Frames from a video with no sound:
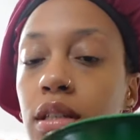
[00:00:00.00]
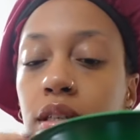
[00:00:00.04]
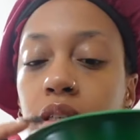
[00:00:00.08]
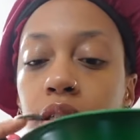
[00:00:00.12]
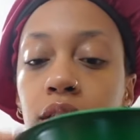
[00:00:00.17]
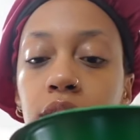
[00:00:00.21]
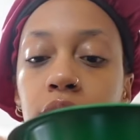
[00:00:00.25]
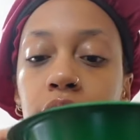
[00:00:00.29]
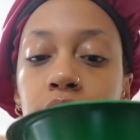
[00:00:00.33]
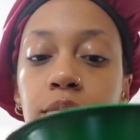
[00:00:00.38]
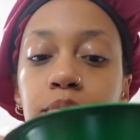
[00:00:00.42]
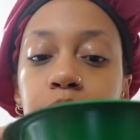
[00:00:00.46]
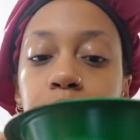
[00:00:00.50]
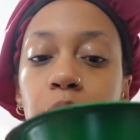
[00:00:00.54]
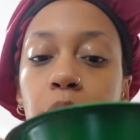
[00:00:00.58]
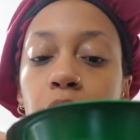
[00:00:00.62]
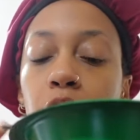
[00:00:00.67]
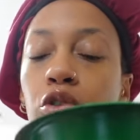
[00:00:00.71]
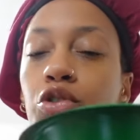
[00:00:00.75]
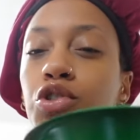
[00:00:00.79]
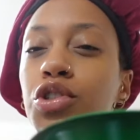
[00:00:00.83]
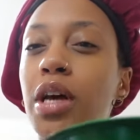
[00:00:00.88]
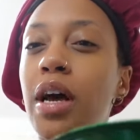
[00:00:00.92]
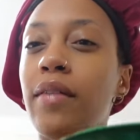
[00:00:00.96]
this
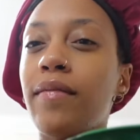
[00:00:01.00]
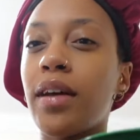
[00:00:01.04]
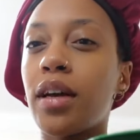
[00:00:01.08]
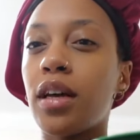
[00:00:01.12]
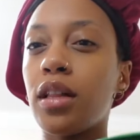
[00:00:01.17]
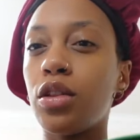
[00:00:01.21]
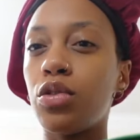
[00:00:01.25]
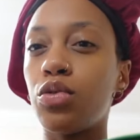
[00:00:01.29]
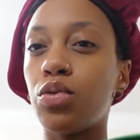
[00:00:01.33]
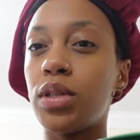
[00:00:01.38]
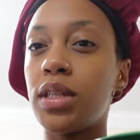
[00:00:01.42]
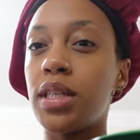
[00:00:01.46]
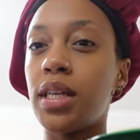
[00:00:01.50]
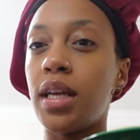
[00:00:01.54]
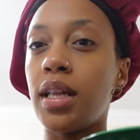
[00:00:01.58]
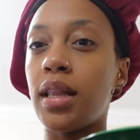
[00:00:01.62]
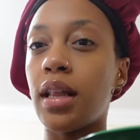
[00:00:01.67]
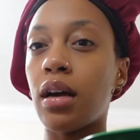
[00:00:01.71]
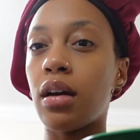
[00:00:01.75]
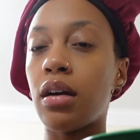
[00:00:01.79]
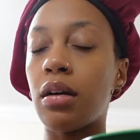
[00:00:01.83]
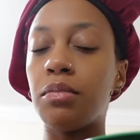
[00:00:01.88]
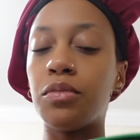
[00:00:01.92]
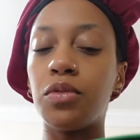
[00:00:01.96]
usually have like a little tin
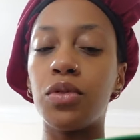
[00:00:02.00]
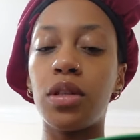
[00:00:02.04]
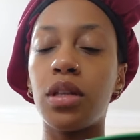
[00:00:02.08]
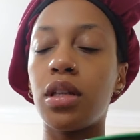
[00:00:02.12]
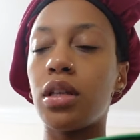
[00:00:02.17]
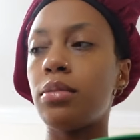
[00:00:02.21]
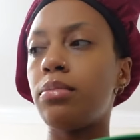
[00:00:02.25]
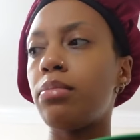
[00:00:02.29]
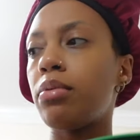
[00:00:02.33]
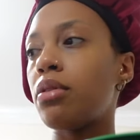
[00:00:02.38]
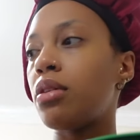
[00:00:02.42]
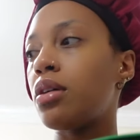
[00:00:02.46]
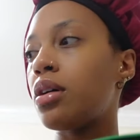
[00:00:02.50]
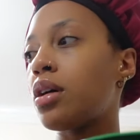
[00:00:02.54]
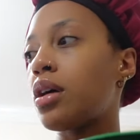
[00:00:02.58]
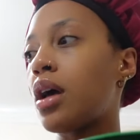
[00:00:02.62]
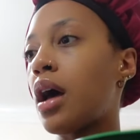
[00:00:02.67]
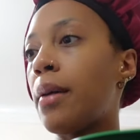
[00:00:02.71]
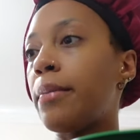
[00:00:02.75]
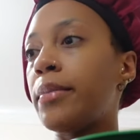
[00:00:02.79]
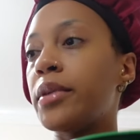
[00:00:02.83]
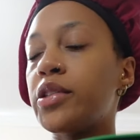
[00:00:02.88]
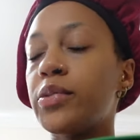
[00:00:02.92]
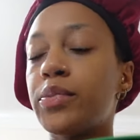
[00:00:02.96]
that comes with it, but
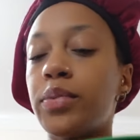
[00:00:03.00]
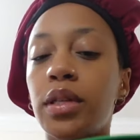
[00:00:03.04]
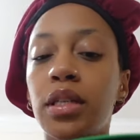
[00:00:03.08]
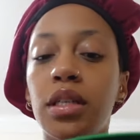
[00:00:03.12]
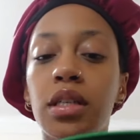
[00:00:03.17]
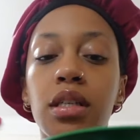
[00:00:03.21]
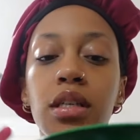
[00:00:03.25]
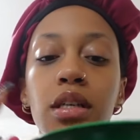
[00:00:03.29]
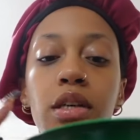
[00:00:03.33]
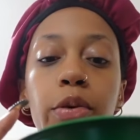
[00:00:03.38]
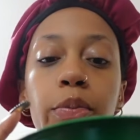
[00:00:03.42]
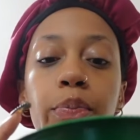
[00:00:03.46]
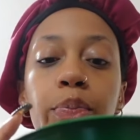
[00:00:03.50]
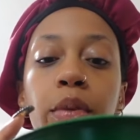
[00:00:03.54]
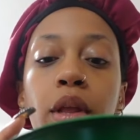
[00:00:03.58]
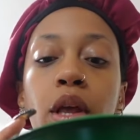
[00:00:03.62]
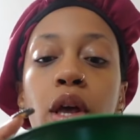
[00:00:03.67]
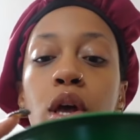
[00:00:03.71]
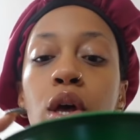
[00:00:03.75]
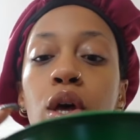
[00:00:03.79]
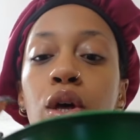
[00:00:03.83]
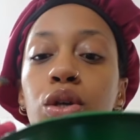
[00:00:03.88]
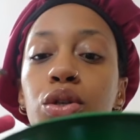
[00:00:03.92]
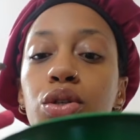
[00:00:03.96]
I misplaced it.
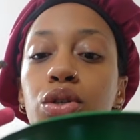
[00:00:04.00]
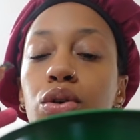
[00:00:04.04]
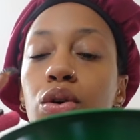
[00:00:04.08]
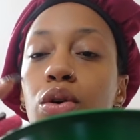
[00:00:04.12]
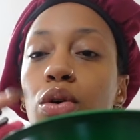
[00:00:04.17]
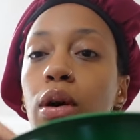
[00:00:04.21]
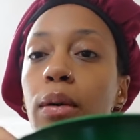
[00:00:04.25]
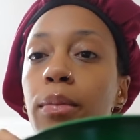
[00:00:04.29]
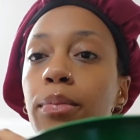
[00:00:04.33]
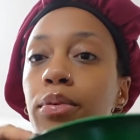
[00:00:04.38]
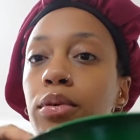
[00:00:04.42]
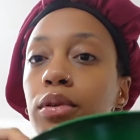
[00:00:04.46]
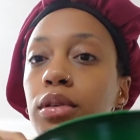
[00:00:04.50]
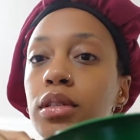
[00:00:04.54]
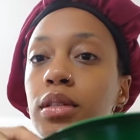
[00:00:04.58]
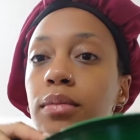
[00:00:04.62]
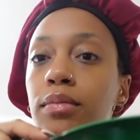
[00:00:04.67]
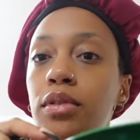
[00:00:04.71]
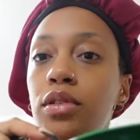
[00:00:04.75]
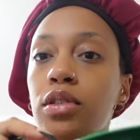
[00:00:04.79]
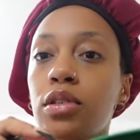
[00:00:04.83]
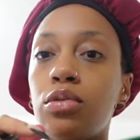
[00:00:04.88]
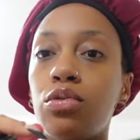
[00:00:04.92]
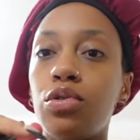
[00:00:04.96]
So I put
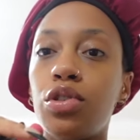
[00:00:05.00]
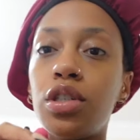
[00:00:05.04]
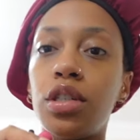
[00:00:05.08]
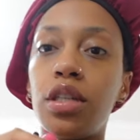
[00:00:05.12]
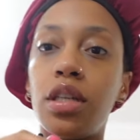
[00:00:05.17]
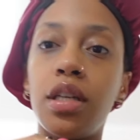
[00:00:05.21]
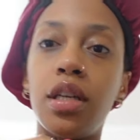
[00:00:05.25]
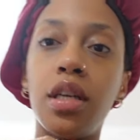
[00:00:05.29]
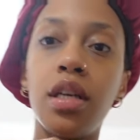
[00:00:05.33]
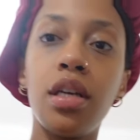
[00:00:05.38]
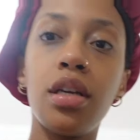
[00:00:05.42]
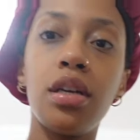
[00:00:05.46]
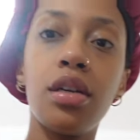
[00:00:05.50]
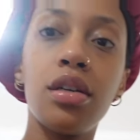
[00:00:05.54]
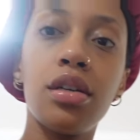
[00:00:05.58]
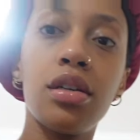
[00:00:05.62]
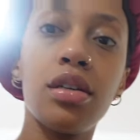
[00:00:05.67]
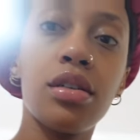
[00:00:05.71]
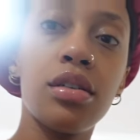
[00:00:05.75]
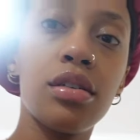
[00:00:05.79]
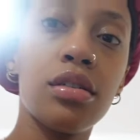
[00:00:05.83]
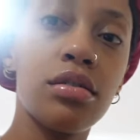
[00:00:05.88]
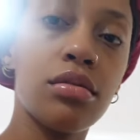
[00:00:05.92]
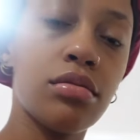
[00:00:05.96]
some of the solution in
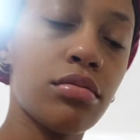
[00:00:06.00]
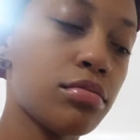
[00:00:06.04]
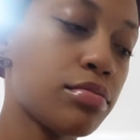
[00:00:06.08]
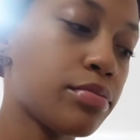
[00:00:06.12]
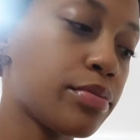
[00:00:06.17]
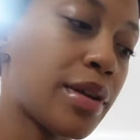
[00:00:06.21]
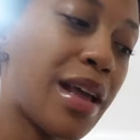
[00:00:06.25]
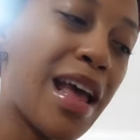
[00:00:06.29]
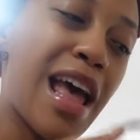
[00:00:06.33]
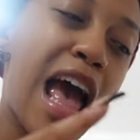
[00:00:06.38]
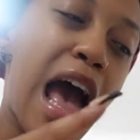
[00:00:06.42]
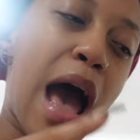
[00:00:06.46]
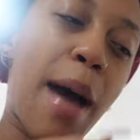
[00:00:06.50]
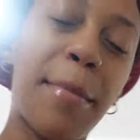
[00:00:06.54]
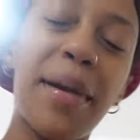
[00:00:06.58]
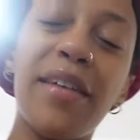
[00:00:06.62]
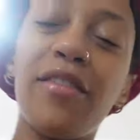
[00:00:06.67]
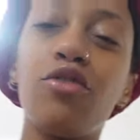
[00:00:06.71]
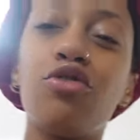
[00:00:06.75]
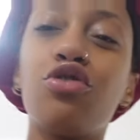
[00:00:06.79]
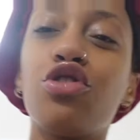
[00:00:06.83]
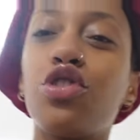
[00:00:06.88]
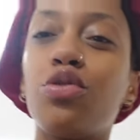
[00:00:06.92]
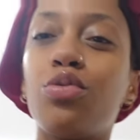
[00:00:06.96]
here. I'm not
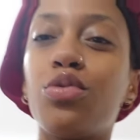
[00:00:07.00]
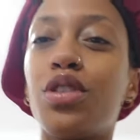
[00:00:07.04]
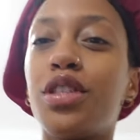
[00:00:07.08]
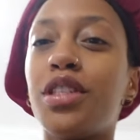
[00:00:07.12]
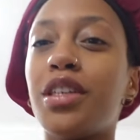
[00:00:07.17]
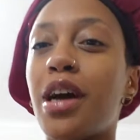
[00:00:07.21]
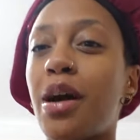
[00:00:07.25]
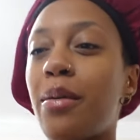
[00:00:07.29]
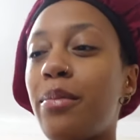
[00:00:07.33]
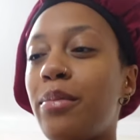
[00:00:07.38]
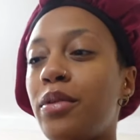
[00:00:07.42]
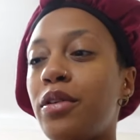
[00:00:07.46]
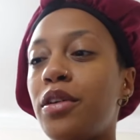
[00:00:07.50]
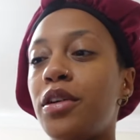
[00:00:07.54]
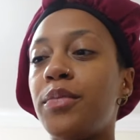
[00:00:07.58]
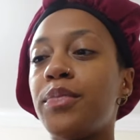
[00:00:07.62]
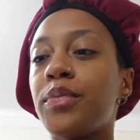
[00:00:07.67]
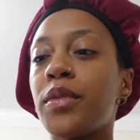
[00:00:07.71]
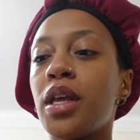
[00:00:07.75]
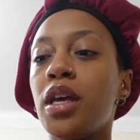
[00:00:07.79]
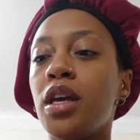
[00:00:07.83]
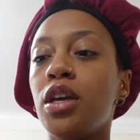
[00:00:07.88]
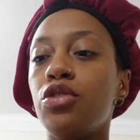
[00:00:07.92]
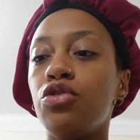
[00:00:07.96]
even gonna show it to y'all, but
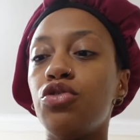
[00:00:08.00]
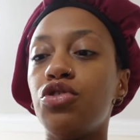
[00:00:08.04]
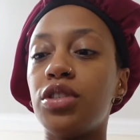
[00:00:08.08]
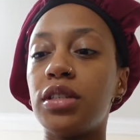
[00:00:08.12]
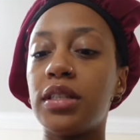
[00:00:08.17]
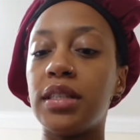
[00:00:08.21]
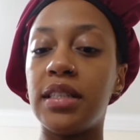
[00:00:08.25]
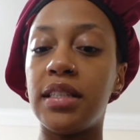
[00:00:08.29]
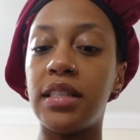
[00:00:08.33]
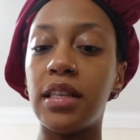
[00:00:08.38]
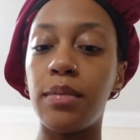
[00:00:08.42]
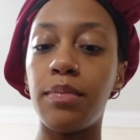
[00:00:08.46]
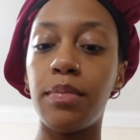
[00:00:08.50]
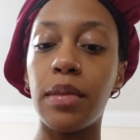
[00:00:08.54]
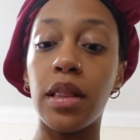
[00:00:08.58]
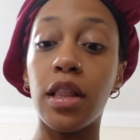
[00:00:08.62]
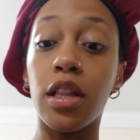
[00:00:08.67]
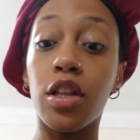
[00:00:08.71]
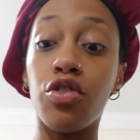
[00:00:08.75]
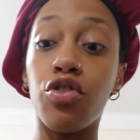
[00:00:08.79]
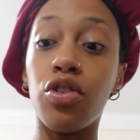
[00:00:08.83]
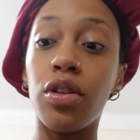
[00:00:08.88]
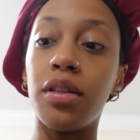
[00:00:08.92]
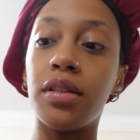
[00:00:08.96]
you just dip
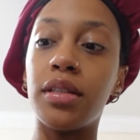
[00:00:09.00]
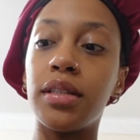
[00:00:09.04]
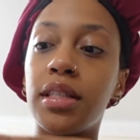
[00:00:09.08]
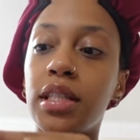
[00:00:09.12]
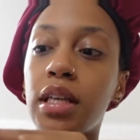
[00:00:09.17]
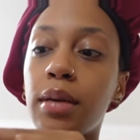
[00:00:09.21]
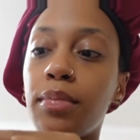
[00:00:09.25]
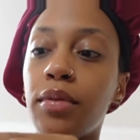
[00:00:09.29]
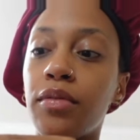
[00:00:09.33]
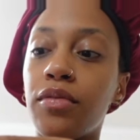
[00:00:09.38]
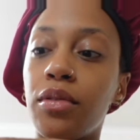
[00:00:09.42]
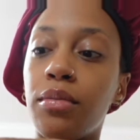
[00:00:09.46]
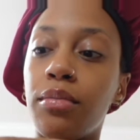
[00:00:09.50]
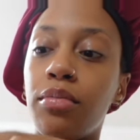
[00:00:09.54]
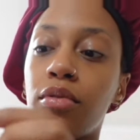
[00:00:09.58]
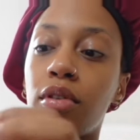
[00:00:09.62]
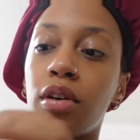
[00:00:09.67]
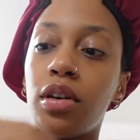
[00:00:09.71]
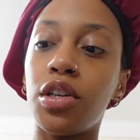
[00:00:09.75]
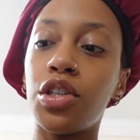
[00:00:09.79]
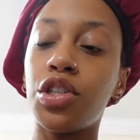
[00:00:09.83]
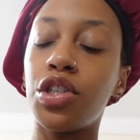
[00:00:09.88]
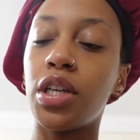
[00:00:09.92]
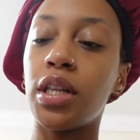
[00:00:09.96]
literally the tip of the
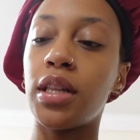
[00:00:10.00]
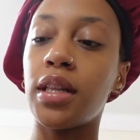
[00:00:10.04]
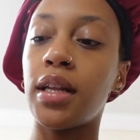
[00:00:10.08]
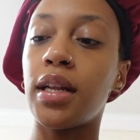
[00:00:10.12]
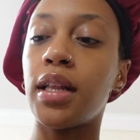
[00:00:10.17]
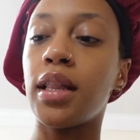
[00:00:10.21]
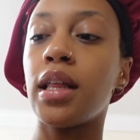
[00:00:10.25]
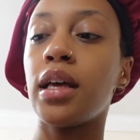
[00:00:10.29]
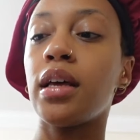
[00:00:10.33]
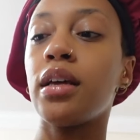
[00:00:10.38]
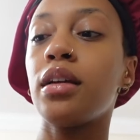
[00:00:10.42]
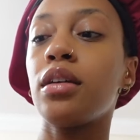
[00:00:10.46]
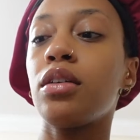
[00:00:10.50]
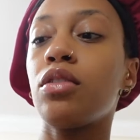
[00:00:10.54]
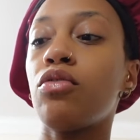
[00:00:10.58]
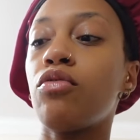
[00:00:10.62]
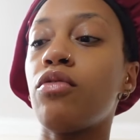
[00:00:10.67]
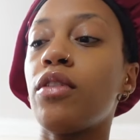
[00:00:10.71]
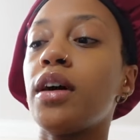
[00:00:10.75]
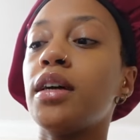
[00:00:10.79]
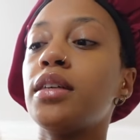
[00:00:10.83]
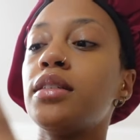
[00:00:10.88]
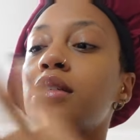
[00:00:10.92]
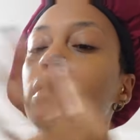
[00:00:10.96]
brush and then it like
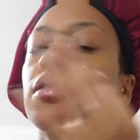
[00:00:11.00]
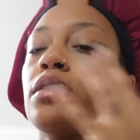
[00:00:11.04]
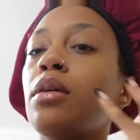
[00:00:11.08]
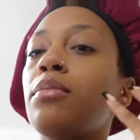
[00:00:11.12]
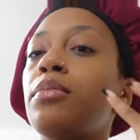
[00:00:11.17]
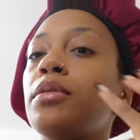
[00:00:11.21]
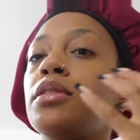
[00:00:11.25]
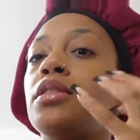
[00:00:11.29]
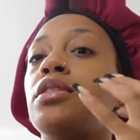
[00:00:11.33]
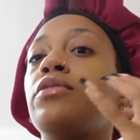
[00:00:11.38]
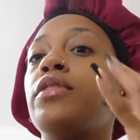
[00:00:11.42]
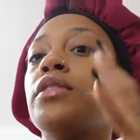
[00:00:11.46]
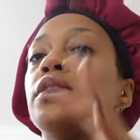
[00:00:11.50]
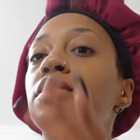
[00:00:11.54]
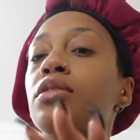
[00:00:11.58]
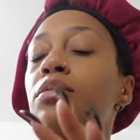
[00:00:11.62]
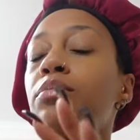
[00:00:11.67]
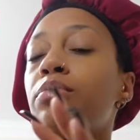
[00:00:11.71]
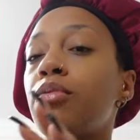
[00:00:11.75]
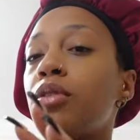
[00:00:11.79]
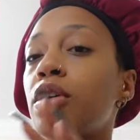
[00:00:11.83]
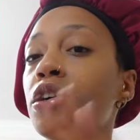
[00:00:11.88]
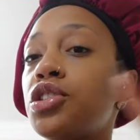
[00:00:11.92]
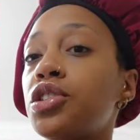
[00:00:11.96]
rises up into the rest of
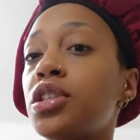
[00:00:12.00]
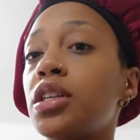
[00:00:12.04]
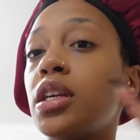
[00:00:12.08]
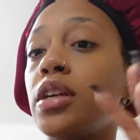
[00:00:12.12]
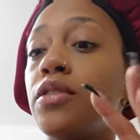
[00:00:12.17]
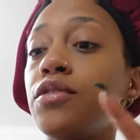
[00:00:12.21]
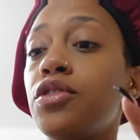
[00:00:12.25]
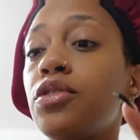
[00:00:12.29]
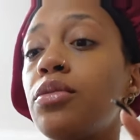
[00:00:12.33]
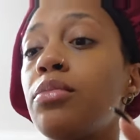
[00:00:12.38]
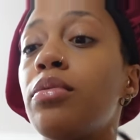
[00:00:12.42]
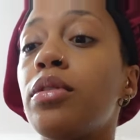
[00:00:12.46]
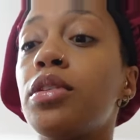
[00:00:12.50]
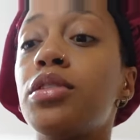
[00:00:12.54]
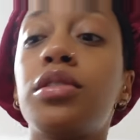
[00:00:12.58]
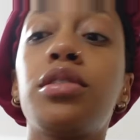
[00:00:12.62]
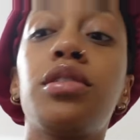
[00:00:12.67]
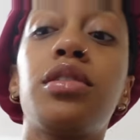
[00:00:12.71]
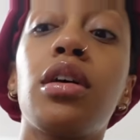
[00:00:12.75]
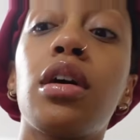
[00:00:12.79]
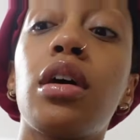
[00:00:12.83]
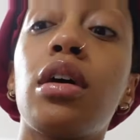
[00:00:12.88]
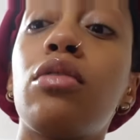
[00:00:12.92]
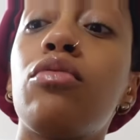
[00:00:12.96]
the brush and it gives your
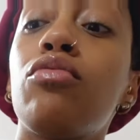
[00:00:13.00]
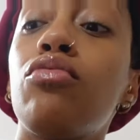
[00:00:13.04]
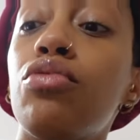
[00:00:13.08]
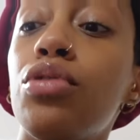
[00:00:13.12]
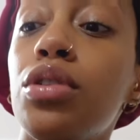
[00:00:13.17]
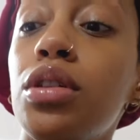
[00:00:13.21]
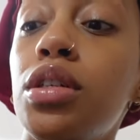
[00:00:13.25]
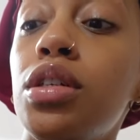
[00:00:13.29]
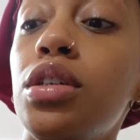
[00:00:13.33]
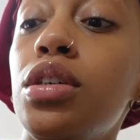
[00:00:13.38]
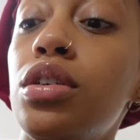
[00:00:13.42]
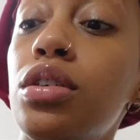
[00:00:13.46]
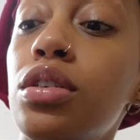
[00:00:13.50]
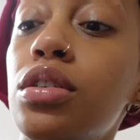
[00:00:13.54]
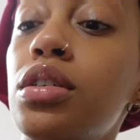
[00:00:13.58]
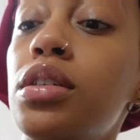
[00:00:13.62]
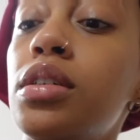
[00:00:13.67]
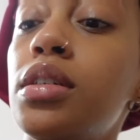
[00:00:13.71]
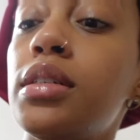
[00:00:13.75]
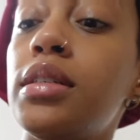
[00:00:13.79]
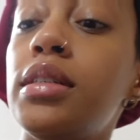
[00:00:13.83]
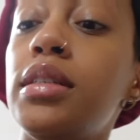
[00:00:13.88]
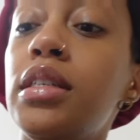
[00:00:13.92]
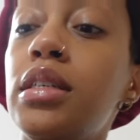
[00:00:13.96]
brushes like a really
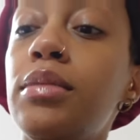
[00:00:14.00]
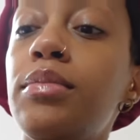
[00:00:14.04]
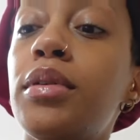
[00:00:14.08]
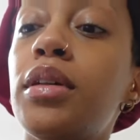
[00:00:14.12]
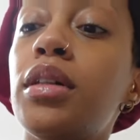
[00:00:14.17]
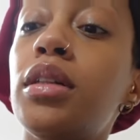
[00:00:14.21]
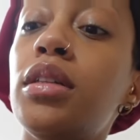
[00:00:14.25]
good deep